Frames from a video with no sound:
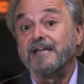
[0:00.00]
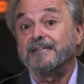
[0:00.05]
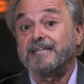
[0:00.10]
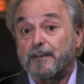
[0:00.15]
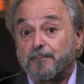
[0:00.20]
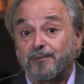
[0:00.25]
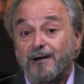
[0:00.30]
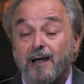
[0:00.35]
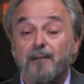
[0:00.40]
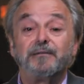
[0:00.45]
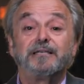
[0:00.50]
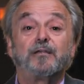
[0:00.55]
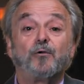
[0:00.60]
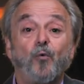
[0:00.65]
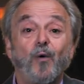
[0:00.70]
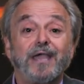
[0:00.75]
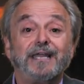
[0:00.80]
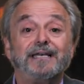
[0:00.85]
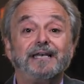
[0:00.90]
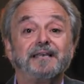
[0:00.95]
they probably
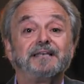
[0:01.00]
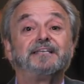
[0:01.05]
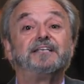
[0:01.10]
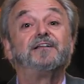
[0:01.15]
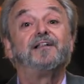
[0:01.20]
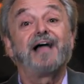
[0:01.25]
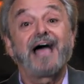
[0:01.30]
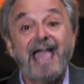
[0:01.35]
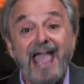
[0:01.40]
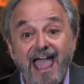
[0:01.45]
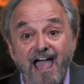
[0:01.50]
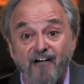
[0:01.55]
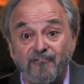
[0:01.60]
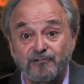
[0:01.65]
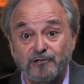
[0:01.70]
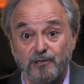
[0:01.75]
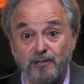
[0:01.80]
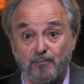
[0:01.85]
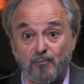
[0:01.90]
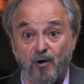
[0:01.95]
waited until
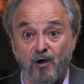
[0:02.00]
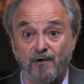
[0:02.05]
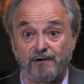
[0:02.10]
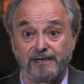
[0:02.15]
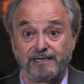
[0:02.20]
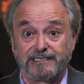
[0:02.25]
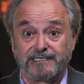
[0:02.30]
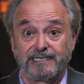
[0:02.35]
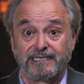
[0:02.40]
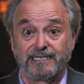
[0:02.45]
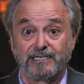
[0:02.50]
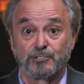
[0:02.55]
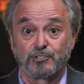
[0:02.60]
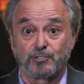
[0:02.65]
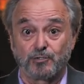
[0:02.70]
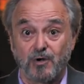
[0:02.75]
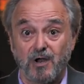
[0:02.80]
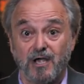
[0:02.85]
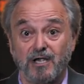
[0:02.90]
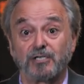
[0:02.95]
after the party to get
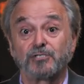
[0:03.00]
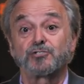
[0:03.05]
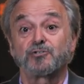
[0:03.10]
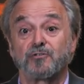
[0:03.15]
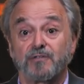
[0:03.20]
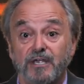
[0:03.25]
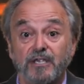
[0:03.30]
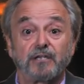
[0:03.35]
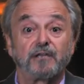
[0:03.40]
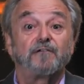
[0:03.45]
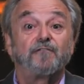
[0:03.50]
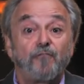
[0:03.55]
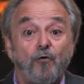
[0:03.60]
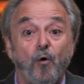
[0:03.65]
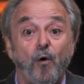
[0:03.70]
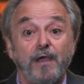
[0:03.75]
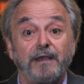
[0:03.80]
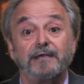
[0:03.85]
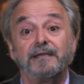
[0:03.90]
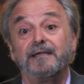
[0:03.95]
drunk so they could
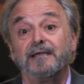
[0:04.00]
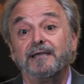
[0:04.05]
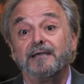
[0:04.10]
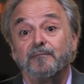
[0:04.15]
avoid